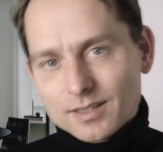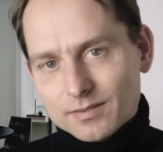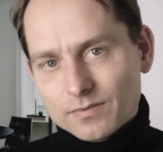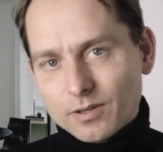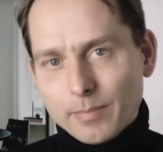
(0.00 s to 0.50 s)

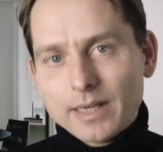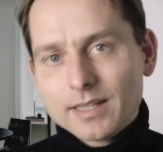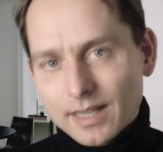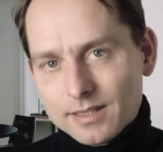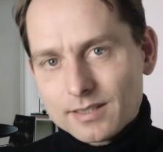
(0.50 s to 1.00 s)
for many
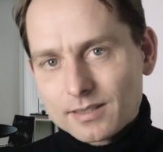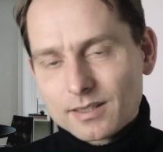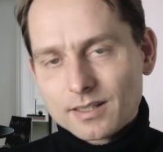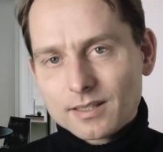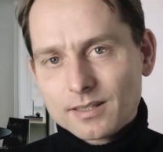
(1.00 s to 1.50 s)
days,
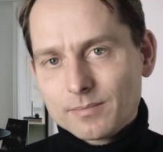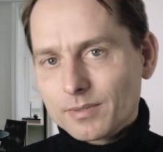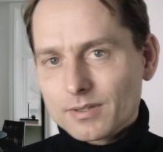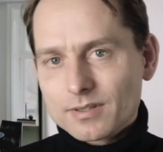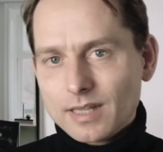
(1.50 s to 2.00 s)

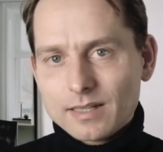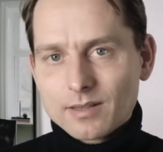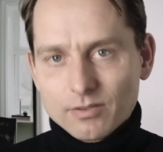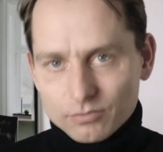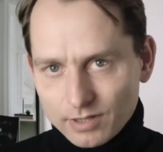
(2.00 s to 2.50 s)
because then the
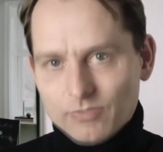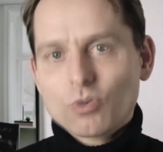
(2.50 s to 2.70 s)
stress